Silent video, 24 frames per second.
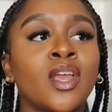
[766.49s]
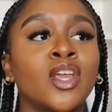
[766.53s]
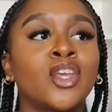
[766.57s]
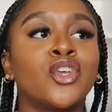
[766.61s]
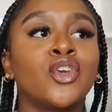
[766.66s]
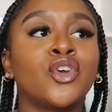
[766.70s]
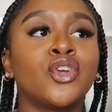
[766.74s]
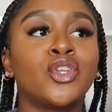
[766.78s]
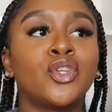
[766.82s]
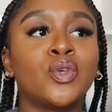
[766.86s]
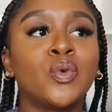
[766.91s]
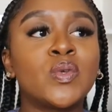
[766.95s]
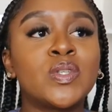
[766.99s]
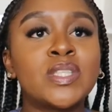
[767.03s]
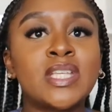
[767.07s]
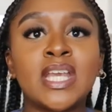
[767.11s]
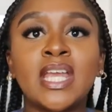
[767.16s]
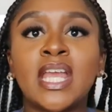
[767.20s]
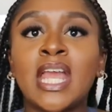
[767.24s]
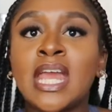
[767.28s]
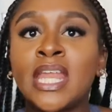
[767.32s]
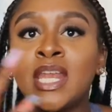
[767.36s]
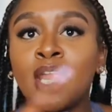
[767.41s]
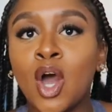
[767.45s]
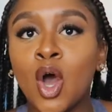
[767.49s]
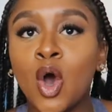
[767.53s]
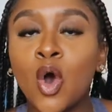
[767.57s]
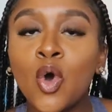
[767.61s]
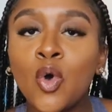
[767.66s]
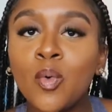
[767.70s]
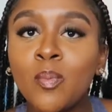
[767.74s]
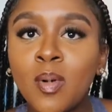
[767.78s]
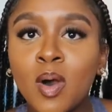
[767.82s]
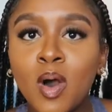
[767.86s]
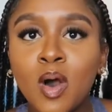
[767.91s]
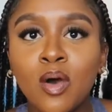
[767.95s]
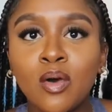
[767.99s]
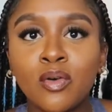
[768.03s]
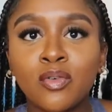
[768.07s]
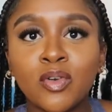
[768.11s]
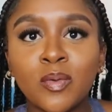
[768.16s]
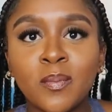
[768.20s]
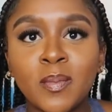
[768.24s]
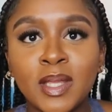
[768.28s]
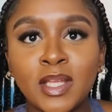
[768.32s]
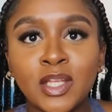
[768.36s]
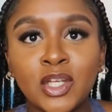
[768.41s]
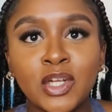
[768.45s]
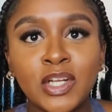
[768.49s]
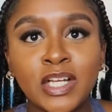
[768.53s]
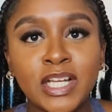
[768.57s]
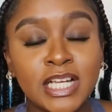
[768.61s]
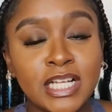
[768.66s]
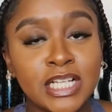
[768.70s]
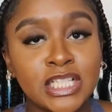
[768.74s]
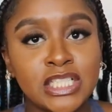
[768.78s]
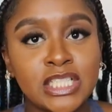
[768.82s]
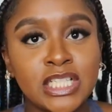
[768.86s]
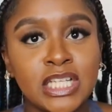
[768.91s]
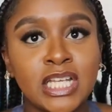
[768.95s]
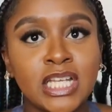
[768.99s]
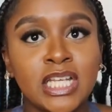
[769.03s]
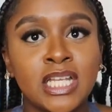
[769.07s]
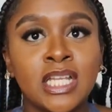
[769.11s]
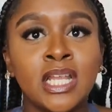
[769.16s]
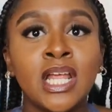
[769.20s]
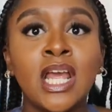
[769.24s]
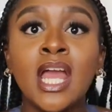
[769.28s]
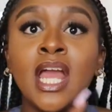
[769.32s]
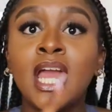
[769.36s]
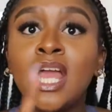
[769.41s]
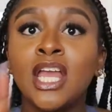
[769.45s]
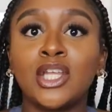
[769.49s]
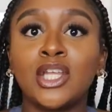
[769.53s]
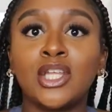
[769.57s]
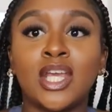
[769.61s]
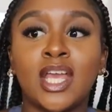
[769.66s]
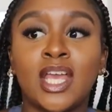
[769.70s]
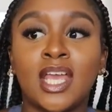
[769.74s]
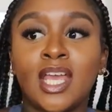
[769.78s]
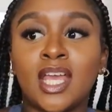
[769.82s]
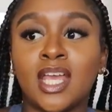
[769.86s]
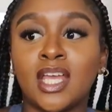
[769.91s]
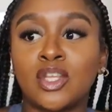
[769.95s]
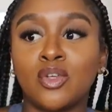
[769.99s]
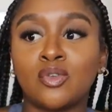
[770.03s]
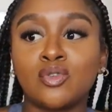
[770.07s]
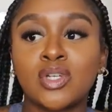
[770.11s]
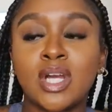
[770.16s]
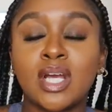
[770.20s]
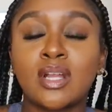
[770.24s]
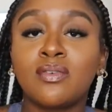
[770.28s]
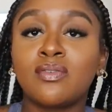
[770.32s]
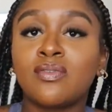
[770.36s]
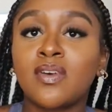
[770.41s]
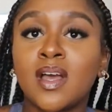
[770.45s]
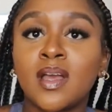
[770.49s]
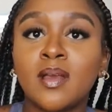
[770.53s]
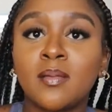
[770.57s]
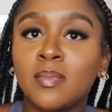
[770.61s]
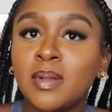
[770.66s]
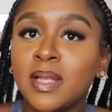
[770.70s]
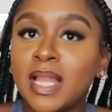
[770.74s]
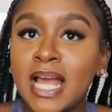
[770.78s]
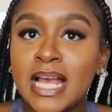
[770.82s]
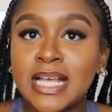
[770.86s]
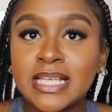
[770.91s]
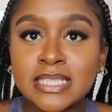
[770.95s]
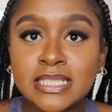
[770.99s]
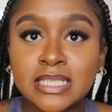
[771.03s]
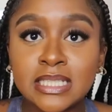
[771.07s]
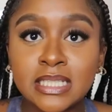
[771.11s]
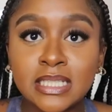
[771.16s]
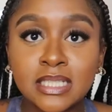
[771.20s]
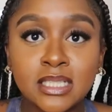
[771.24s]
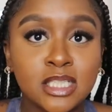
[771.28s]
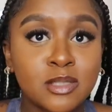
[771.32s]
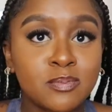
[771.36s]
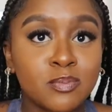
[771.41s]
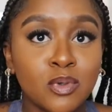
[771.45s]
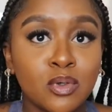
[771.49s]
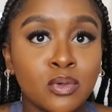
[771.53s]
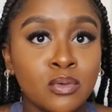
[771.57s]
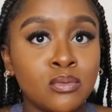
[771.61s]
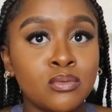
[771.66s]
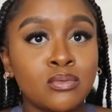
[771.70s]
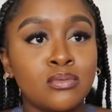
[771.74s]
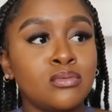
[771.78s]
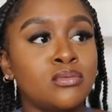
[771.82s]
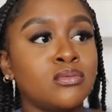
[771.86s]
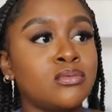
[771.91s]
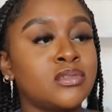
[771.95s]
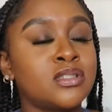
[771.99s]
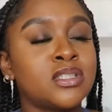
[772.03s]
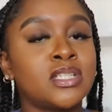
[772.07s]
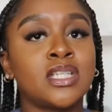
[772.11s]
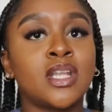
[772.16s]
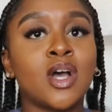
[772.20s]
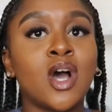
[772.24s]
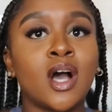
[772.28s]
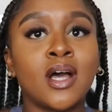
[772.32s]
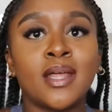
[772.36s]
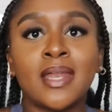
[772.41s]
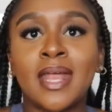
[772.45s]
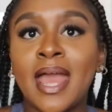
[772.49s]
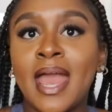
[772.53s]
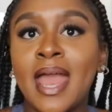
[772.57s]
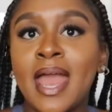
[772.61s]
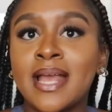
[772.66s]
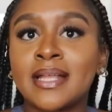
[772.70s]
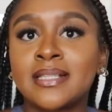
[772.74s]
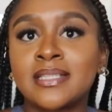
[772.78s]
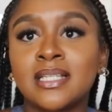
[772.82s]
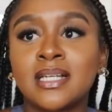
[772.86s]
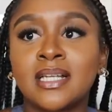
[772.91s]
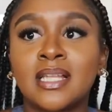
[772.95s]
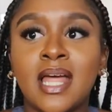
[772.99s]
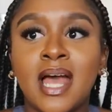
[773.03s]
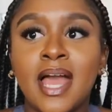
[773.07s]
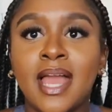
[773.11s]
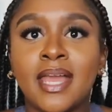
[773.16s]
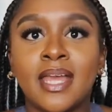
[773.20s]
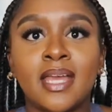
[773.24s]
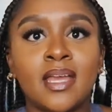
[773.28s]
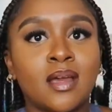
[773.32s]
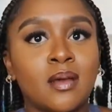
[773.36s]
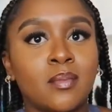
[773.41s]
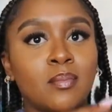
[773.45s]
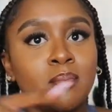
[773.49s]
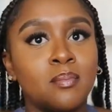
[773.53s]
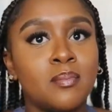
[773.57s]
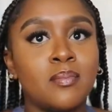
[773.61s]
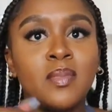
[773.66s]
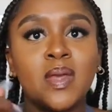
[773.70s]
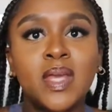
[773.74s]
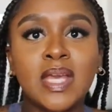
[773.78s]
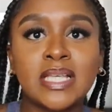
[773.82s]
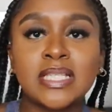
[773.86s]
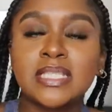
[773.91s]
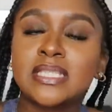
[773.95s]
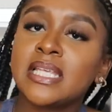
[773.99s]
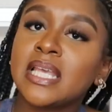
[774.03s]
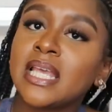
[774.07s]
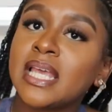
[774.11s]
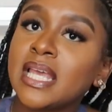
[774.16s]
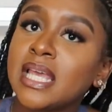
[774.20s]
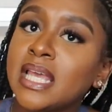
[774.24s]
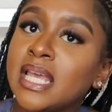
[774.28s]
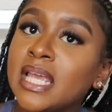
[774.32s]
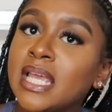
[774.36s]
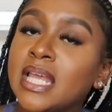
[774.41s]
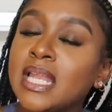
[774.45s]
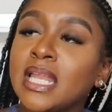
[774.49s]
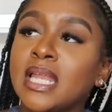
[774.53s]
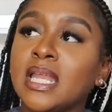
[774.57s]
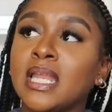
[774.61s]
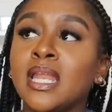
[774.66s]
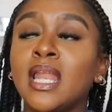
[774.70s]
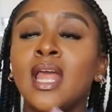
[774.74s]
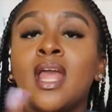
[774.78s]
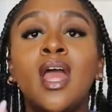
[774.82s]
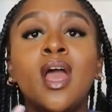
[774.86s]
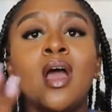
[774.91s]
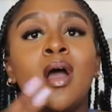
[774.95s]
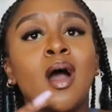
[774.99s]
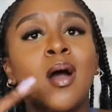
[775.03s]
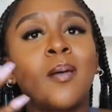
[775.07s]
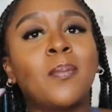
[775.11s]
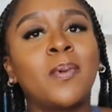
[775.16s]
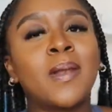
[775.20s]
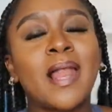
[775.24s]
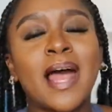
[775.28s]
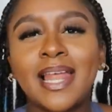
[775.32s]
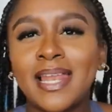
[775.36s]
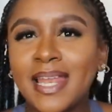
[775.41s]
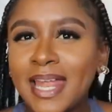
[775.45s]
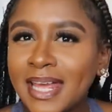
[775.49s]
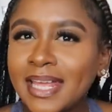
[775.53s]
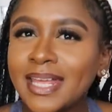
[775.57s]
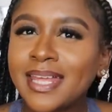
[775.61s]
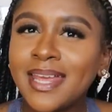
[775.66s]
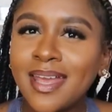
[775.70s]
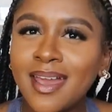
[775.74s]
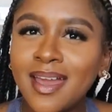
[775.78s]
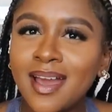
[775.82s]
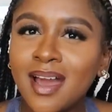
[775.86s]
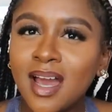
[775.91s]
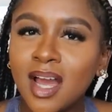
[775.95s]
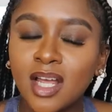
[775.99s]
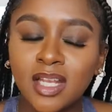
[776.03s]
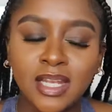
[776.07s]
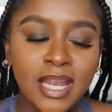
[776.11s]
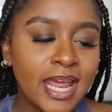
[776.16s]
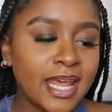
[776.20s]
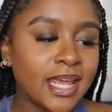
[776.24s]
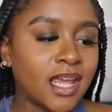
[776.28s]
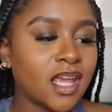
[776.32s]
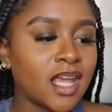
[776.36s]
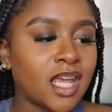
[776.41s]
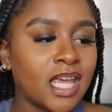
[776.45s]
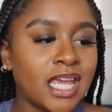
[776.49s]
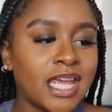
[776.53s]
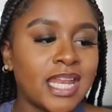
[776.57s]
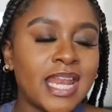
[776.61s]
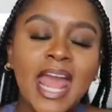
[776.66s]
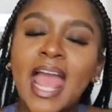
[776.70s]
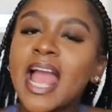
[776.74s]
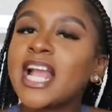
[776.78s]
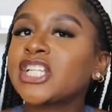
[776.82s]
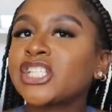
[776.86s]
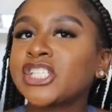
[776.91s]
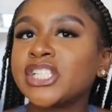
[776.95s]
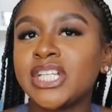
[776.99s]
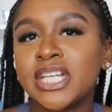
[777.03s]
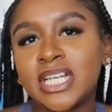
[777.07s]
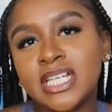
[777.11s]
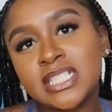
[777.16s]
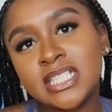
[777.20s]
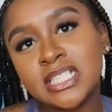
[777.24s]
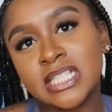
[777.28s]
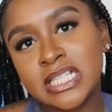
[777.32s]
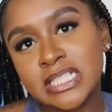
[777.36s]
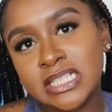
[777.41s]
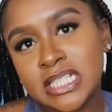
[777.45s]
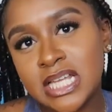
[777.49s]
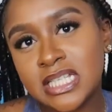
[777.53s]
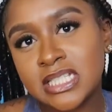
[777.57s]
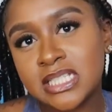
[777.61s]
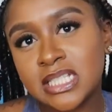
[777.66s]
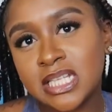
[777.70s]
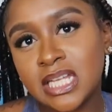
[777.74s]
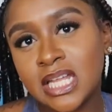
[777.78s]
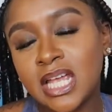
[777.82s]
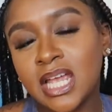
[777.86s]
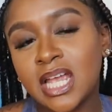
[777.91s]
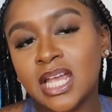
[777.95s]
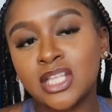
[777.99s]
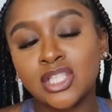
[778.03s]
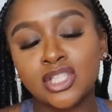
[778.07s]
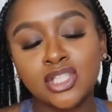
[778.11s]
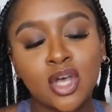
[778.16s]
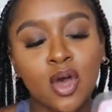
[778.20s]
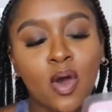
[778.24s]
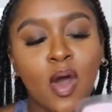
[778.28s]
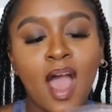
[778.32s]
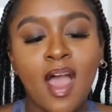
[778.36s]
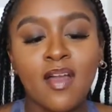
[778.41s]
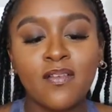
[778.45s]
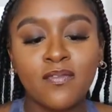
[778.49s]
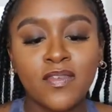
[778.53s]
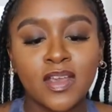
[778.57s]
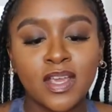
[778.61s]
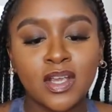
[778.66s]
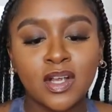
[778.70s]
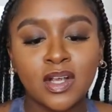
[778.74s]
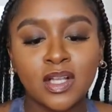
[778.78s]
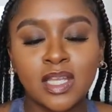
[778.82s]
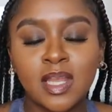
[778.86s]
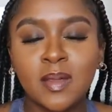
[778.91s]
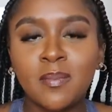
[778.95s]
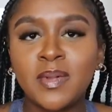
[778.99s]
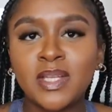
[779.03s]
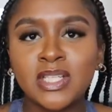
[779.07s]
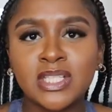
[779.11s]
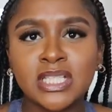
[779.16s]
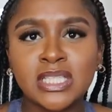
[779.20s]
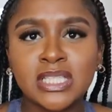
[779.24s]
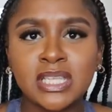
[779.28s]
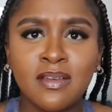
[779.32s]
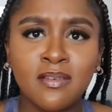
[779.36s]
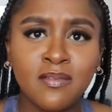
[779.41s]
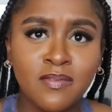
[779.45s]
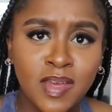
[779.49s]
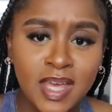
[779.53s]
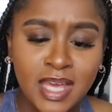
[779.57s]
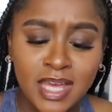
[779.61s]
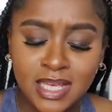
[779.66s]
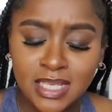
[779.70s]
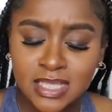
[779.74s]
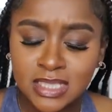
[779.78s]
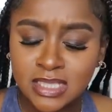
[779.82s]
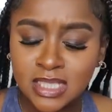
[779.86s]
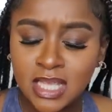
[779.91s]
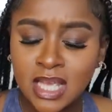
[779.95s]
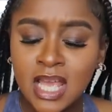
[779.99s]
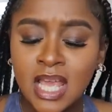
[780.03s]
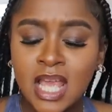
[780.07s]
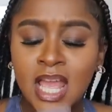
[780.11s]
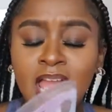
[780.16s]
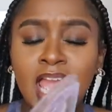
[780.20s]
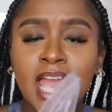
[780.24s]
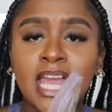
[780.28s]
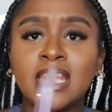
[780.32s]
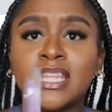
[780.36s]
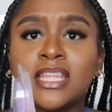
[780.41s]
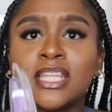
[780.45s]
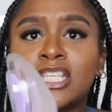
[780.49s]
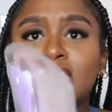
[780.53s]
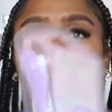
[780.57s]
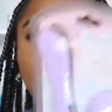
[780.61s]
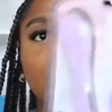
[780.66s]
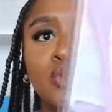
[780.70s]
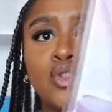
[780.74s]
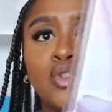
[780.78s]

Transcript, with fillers: you're using an old bowl from in your kitchen and you're trying to find plastic spoons and all that to like mix it and apply like yeah like it actually is a necessity and so I figured let me just invest and this